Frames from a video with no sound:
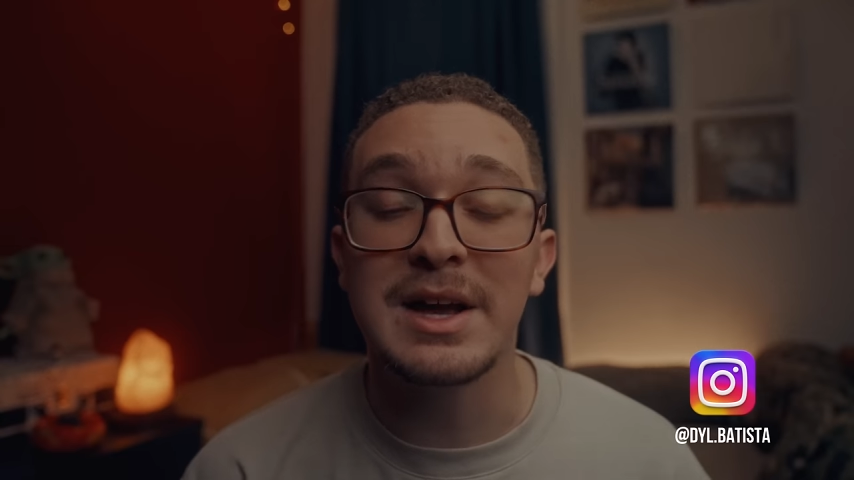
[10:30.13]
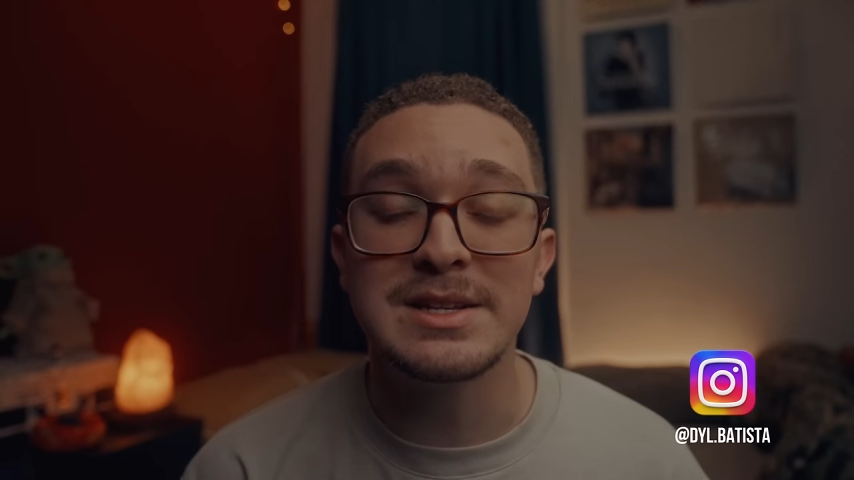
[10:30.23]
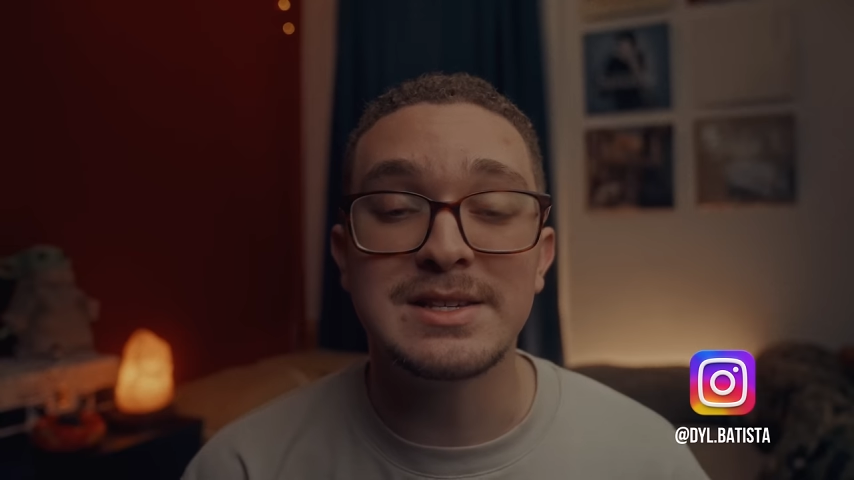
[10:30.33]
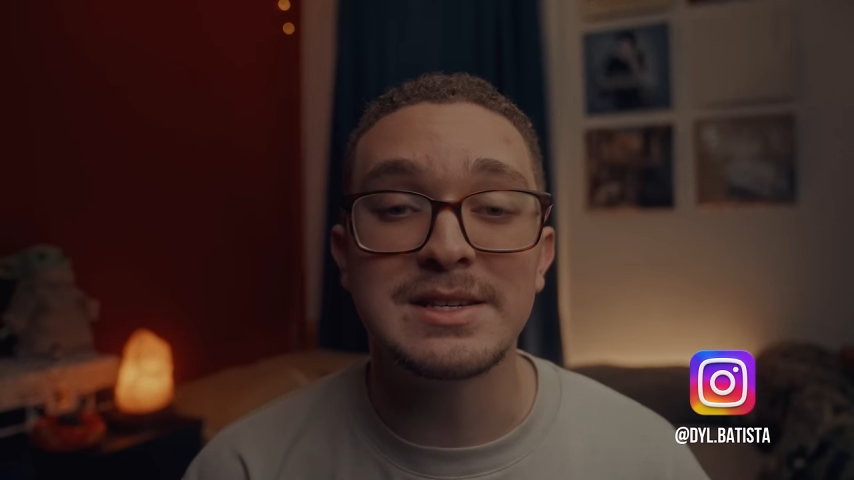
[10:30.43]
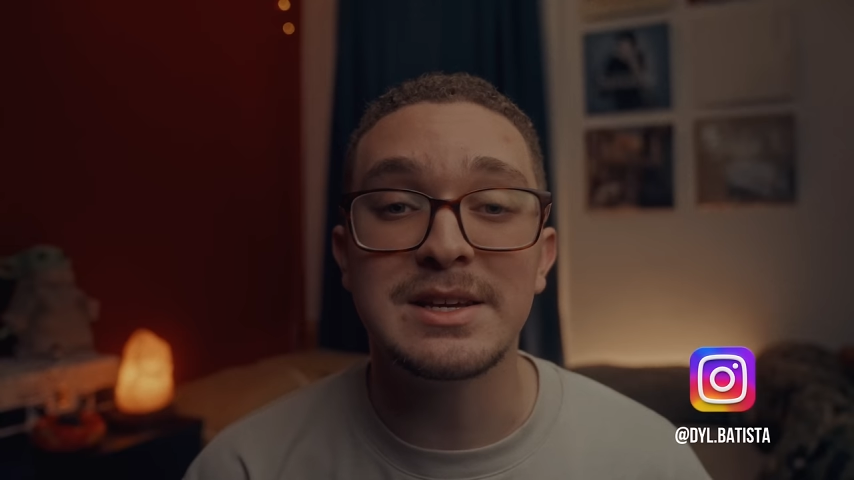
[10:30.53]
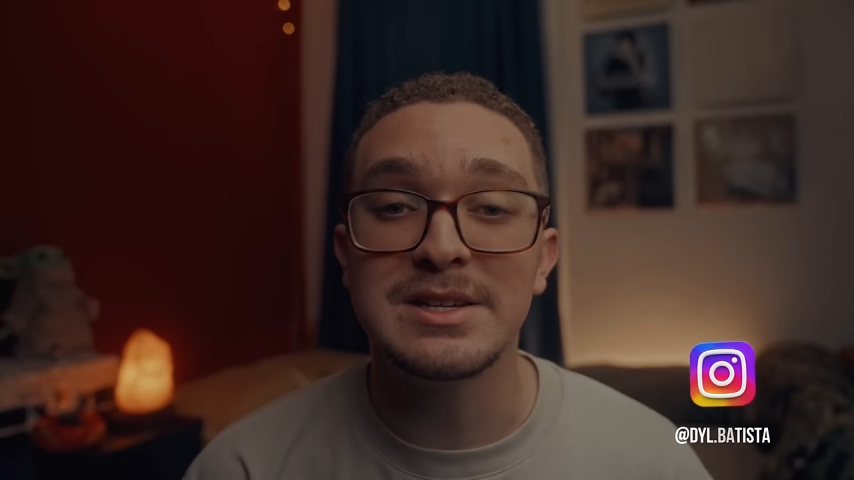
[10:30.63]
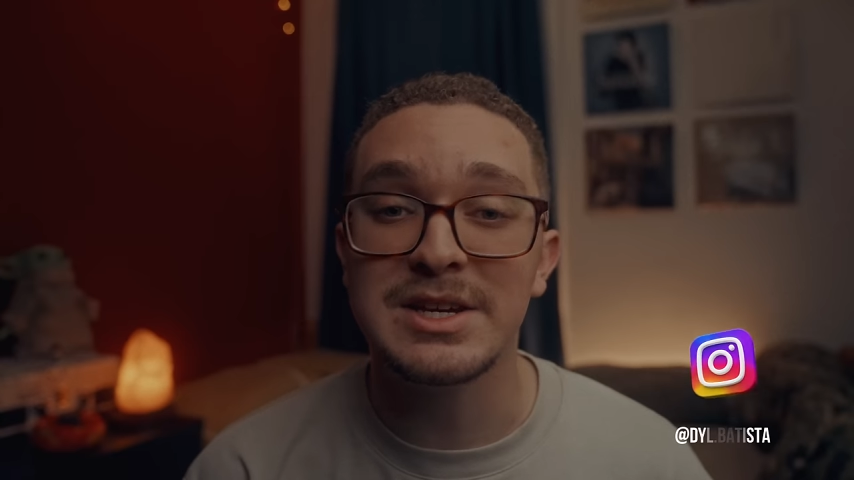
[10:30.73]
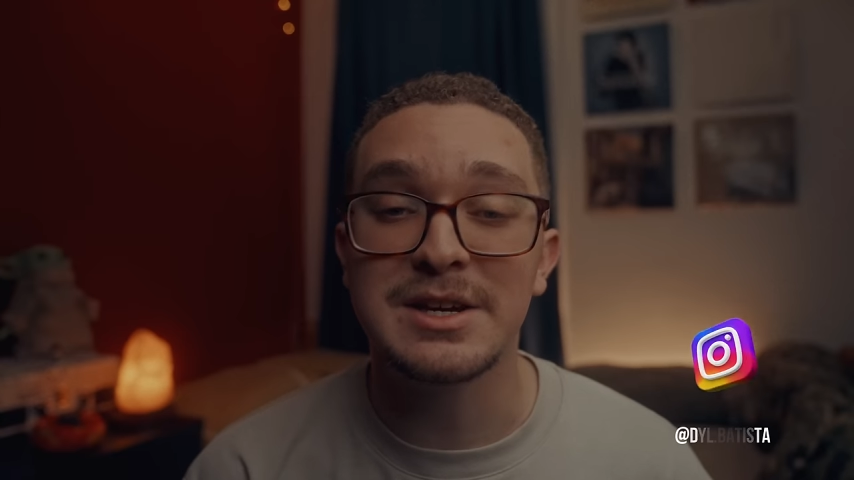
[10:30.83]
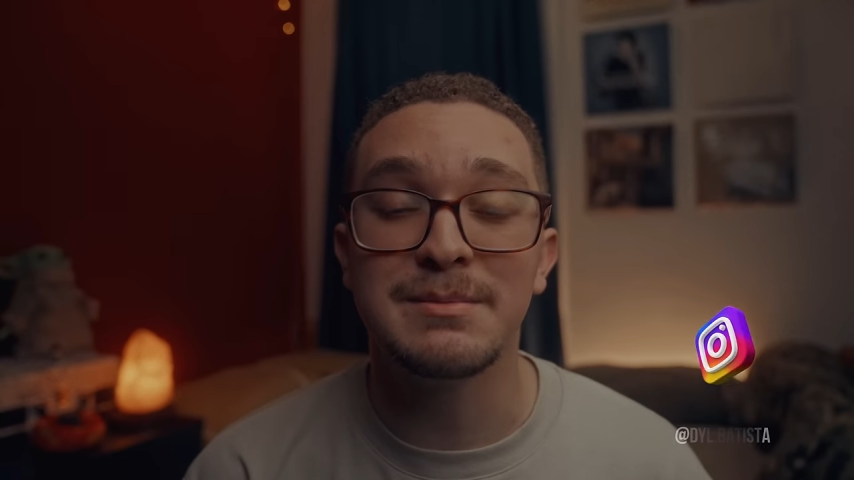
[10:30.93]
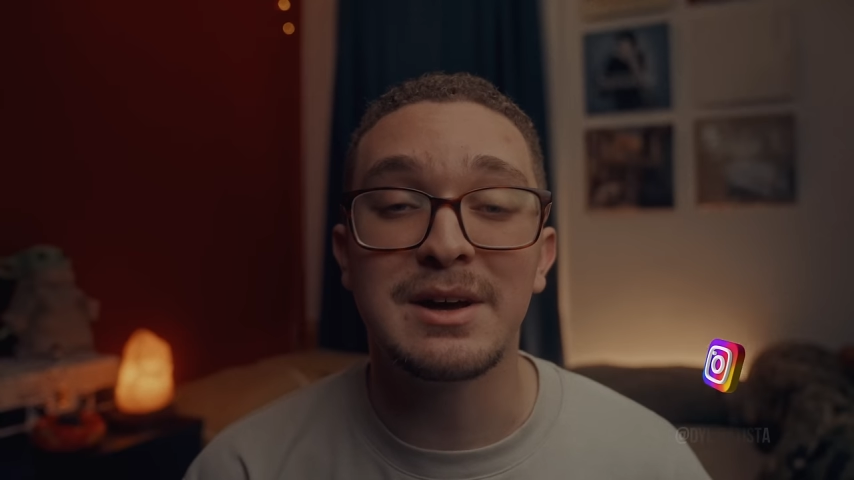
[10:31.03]
can see and
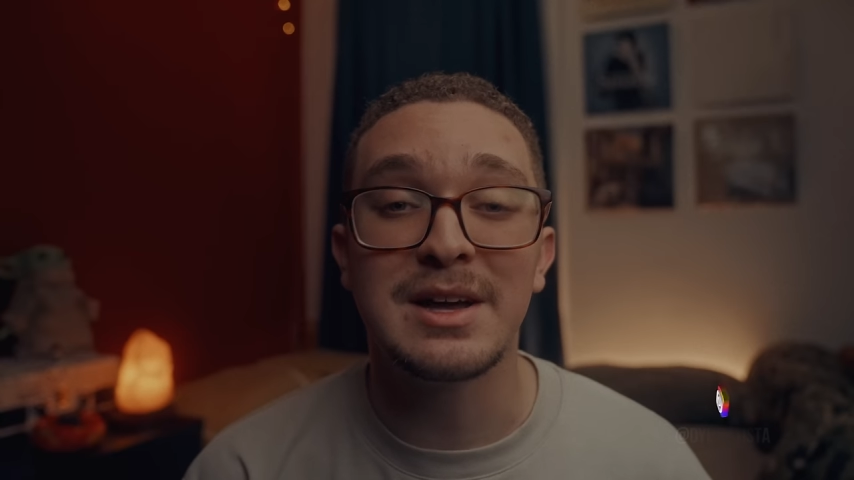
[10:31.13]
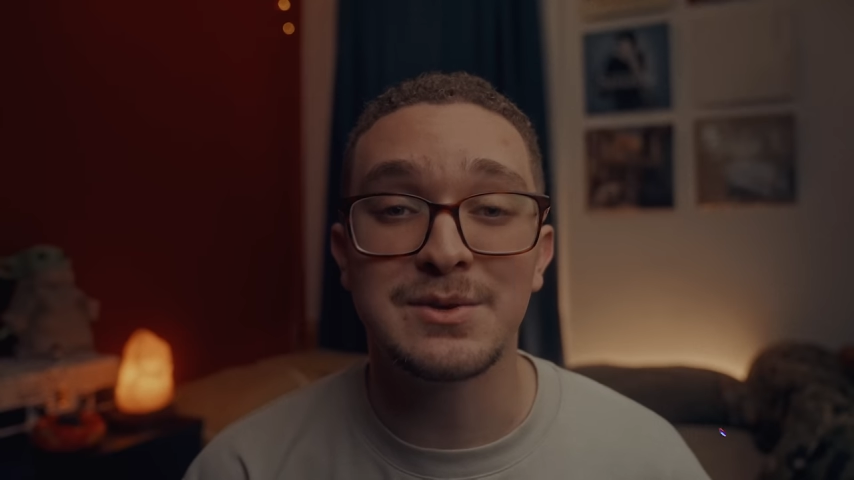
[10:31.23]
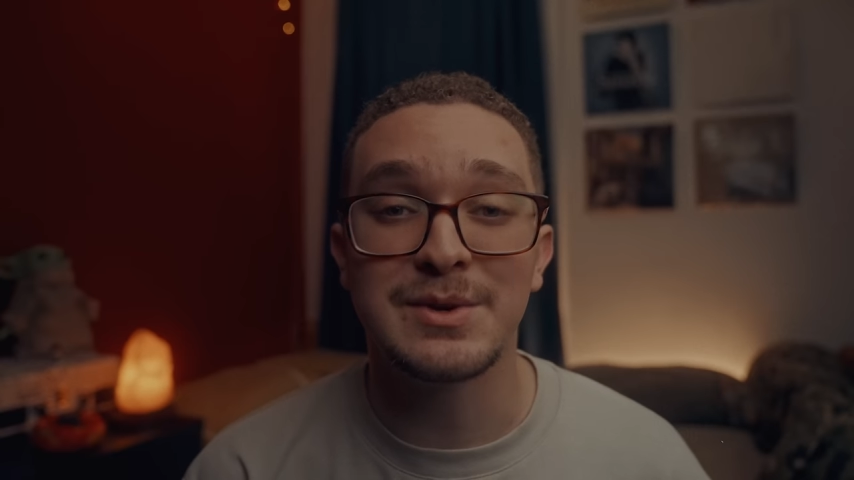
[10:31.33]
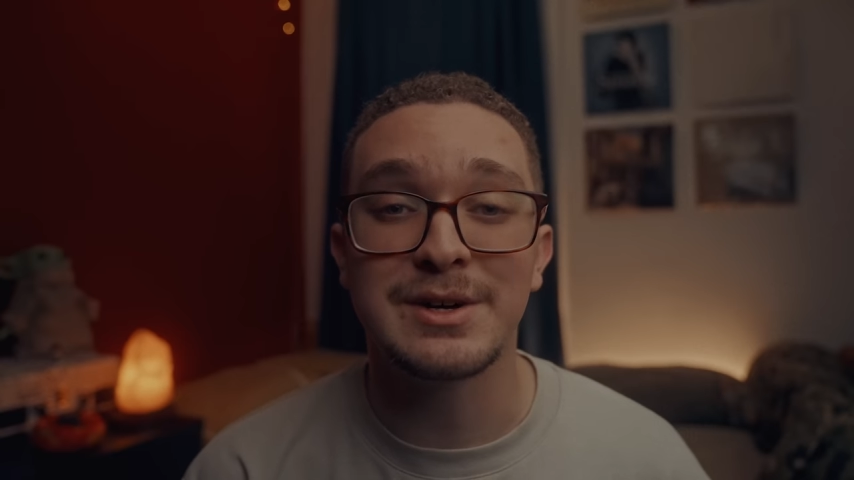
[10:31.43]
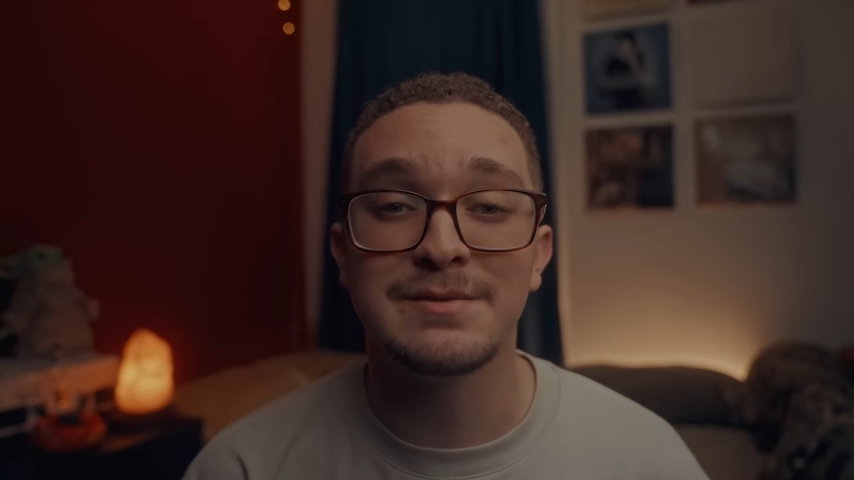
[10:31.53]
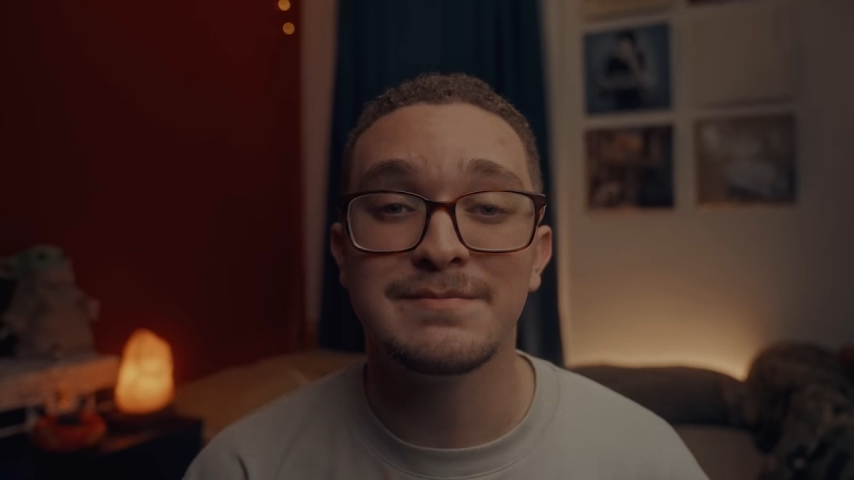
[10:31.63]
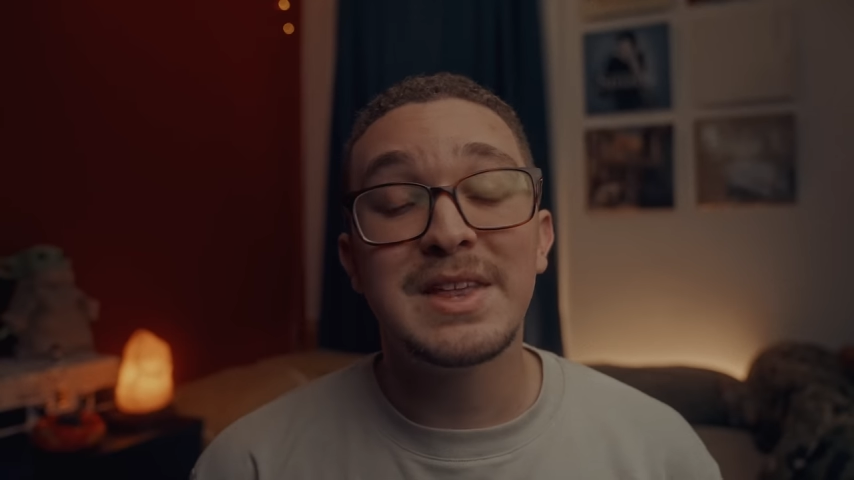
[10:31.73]
check them out as well.